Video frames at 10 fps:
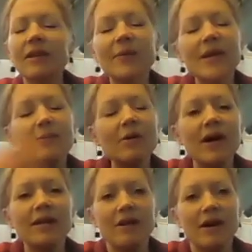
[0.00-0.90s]
Pima
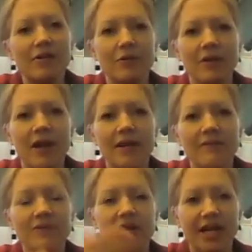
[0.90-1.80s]
has gone through a lot
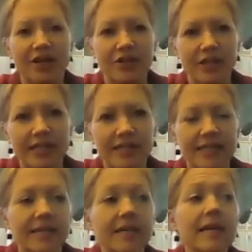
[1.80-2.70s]
of changes,
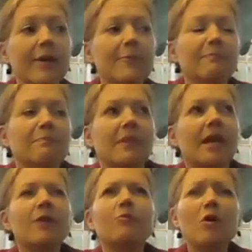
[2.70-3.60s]
and
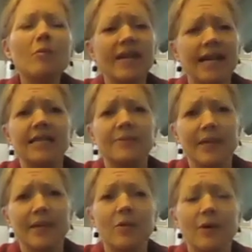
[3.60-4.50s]
enrollment has
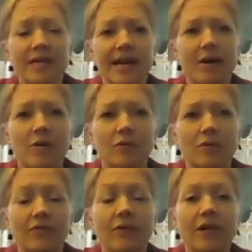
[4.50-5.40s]
been going down
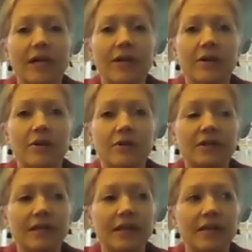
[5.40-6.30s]
for years,
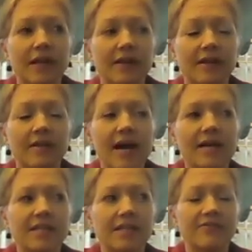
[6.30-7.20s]
like the
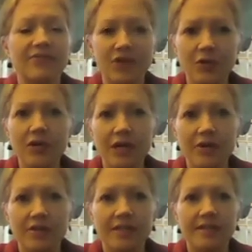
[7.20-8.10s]
last few
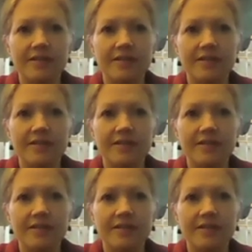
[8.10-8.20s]
years.